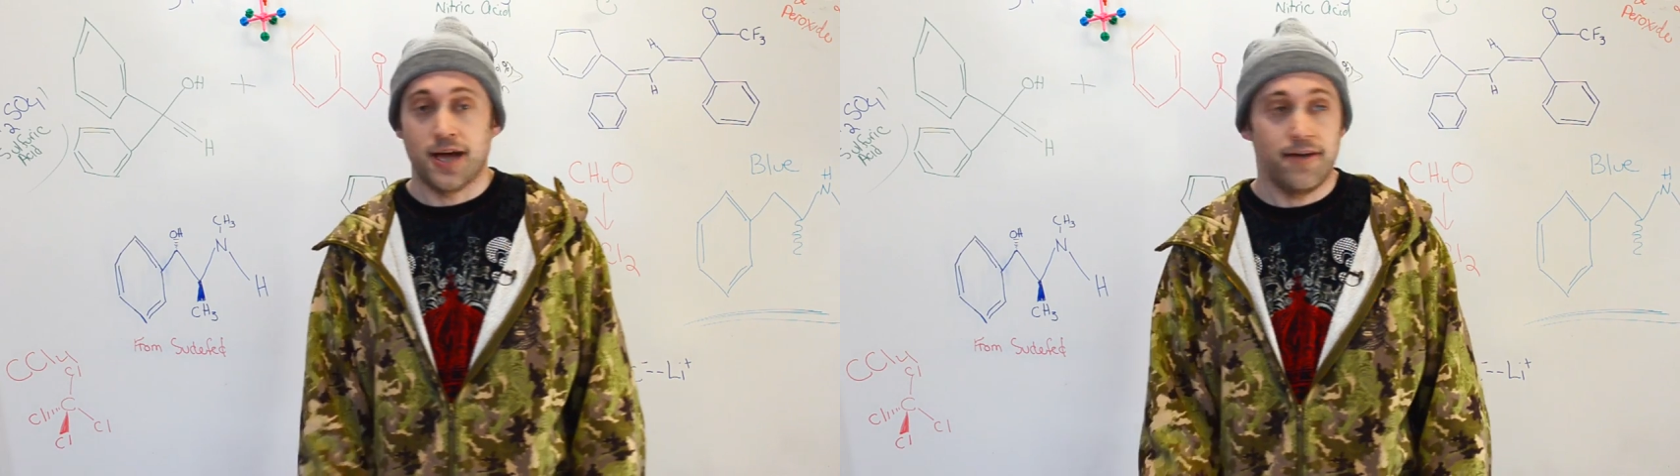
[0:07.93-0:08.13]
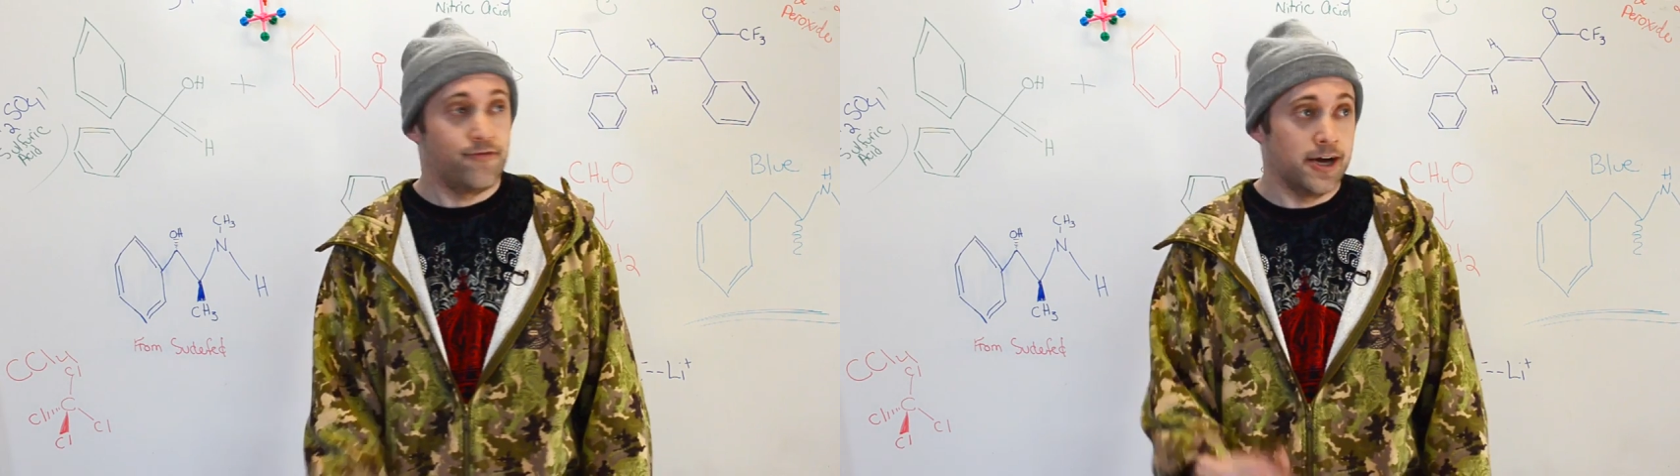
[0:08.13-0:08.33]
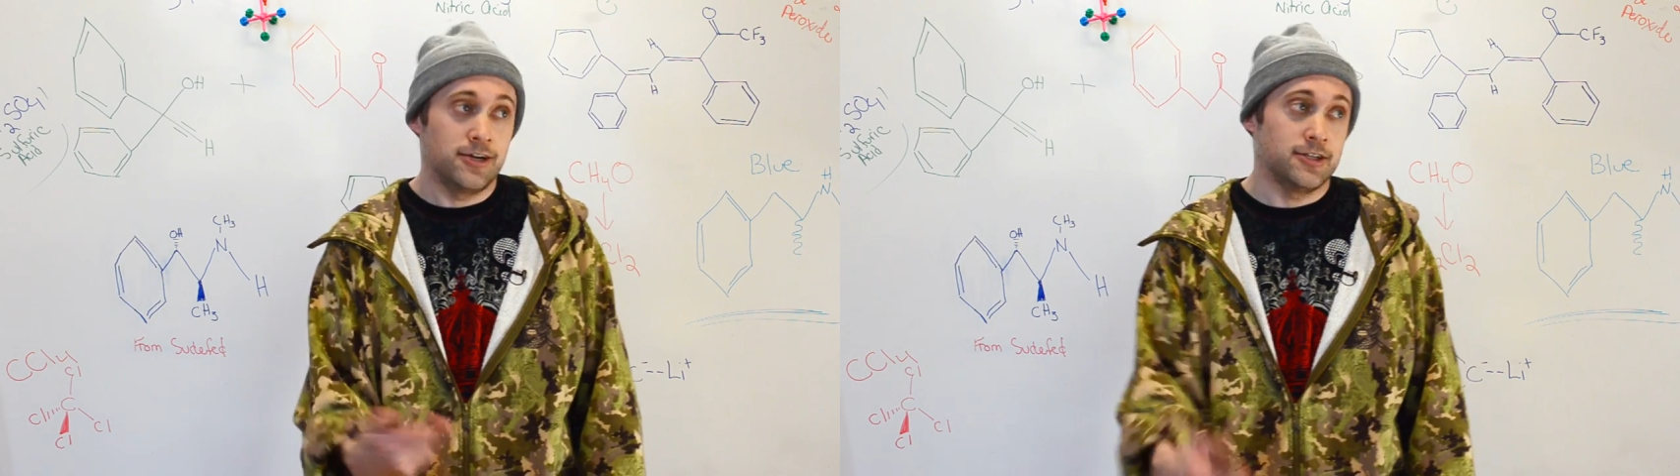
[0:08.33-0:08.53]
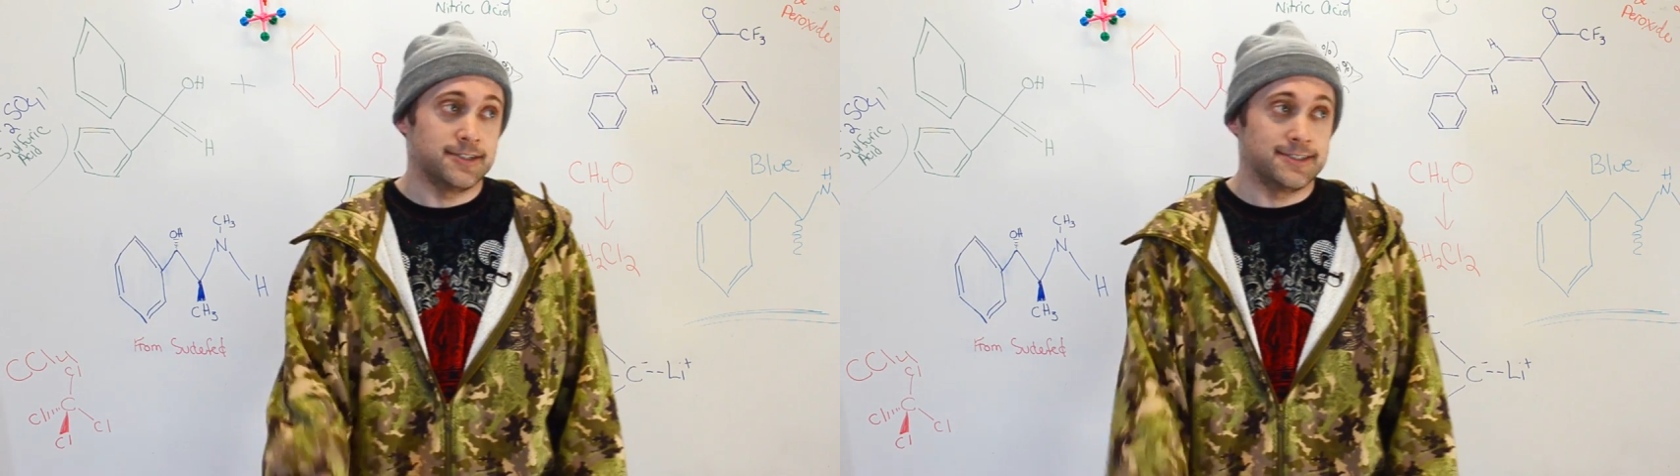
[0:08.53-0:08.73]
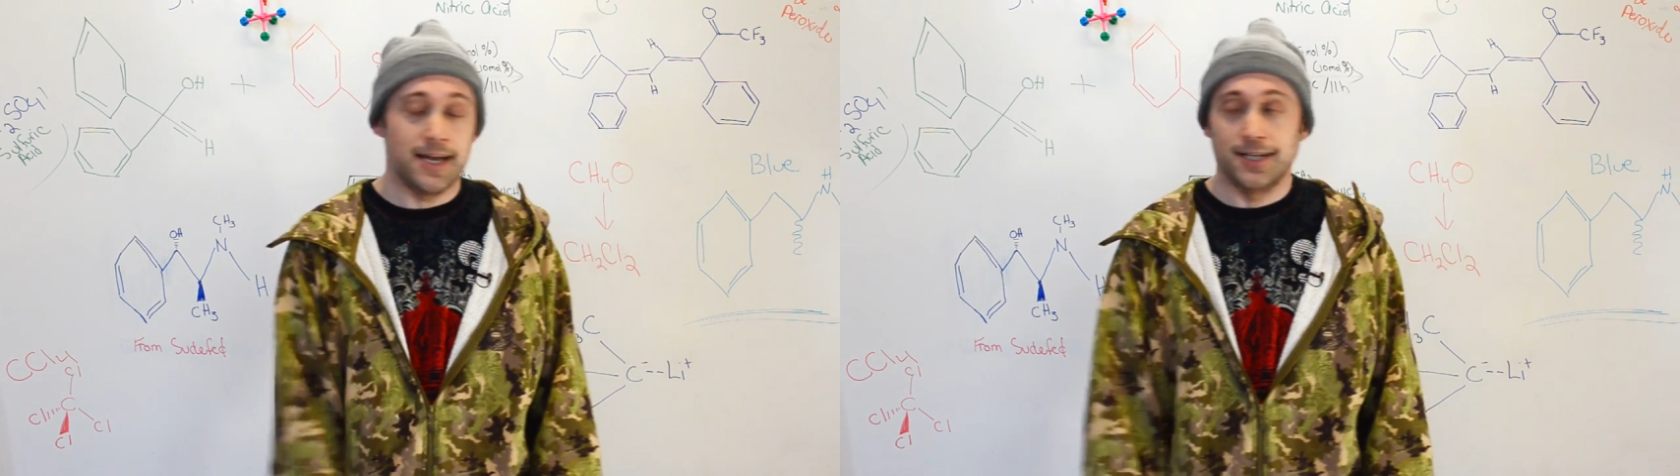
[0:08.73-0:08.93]
divinyl
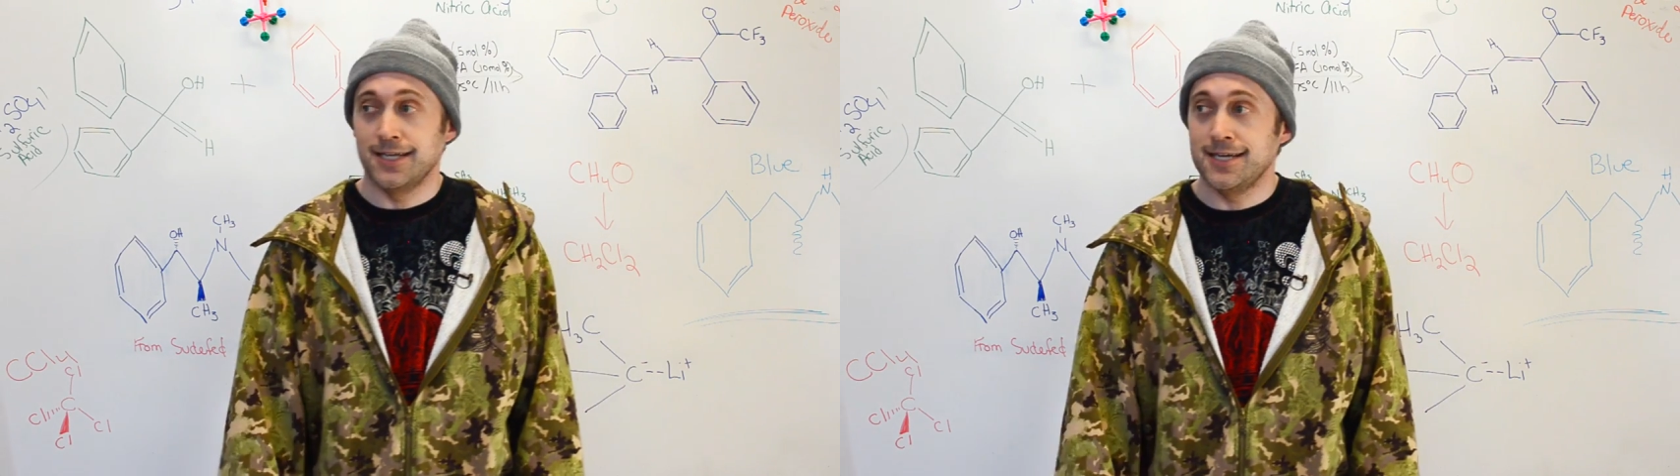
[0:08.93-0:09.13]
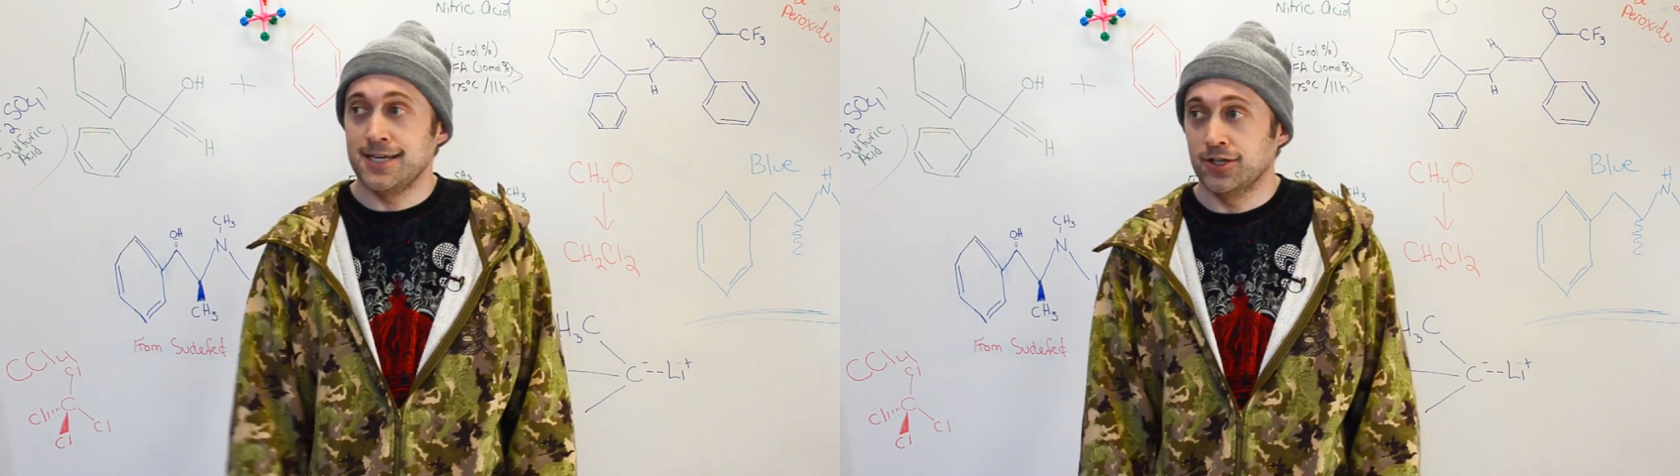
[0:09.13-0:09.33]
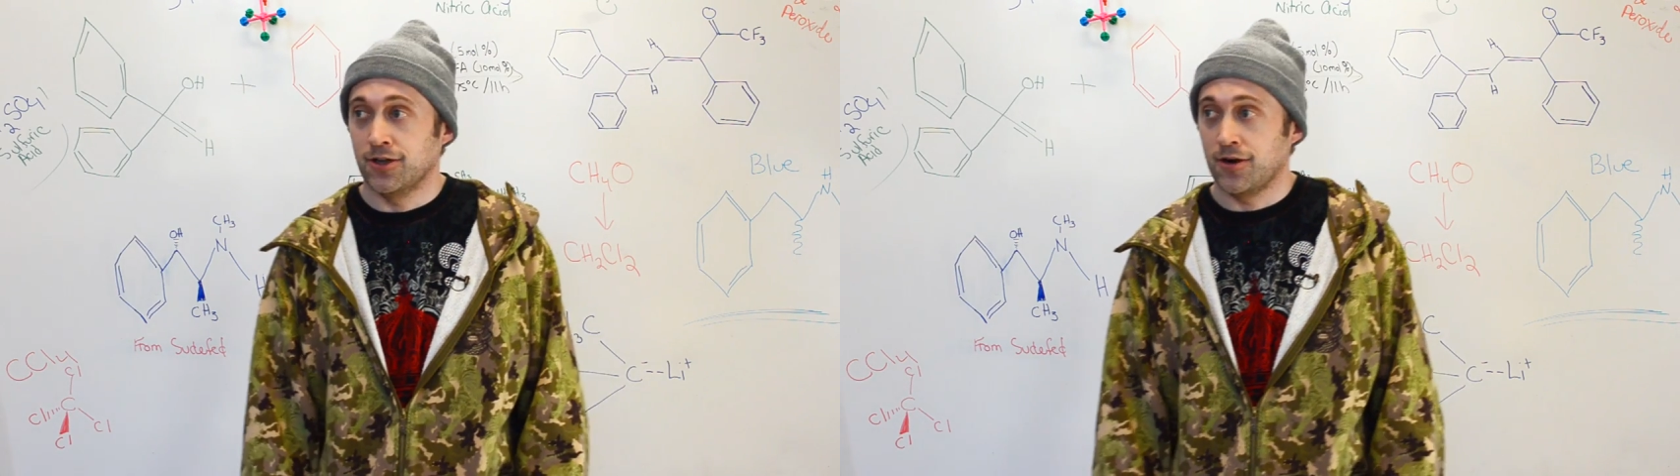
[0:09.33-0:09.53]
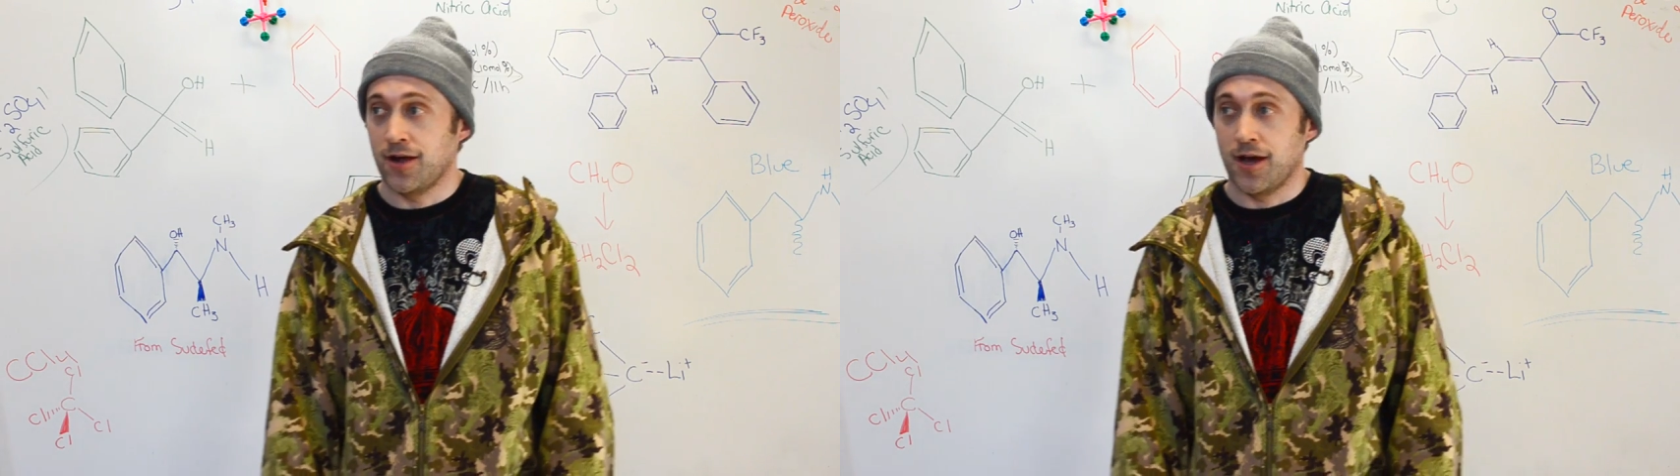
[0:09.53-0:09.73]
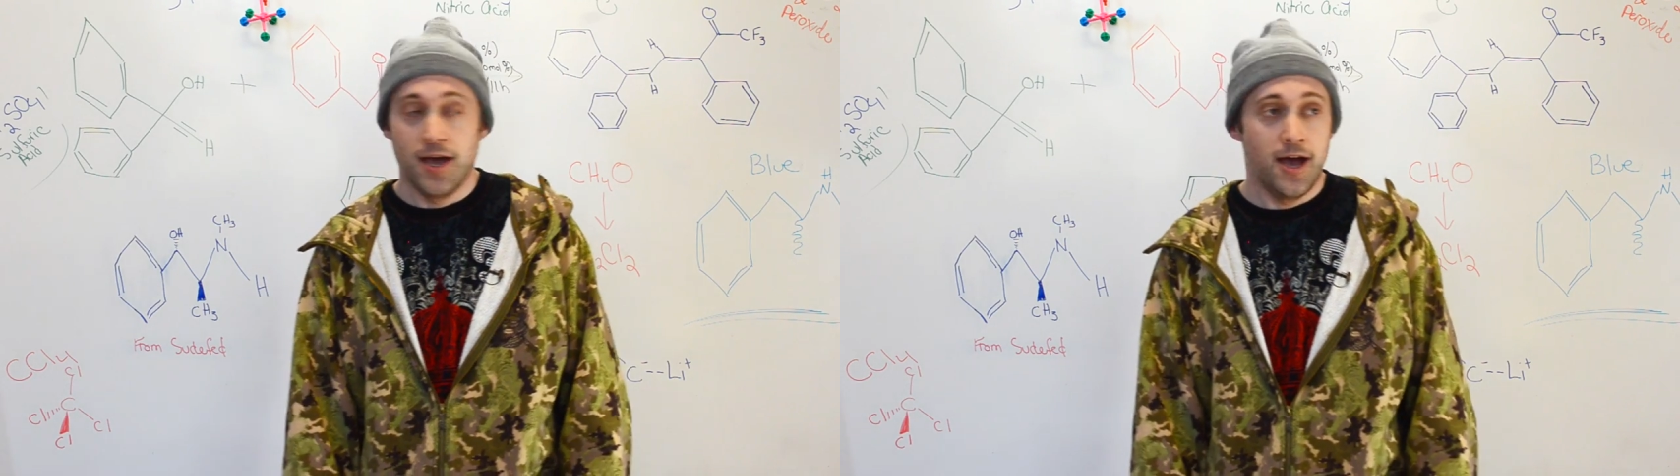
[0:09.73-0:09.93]
acetylene or,
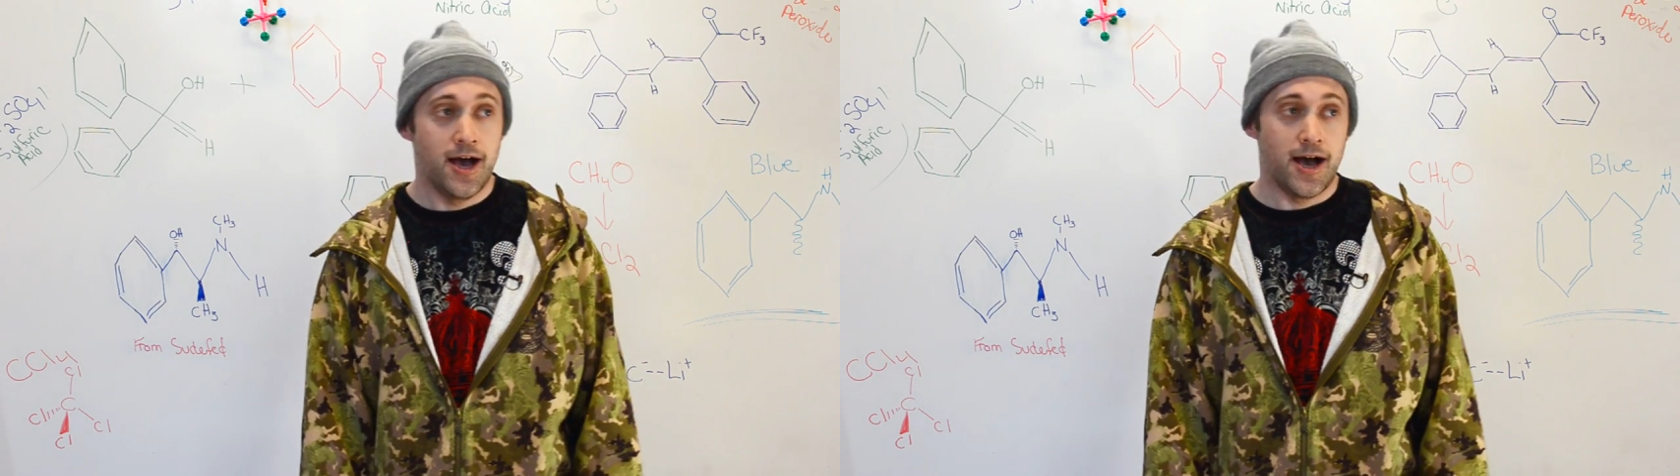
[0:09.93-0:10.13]
uh,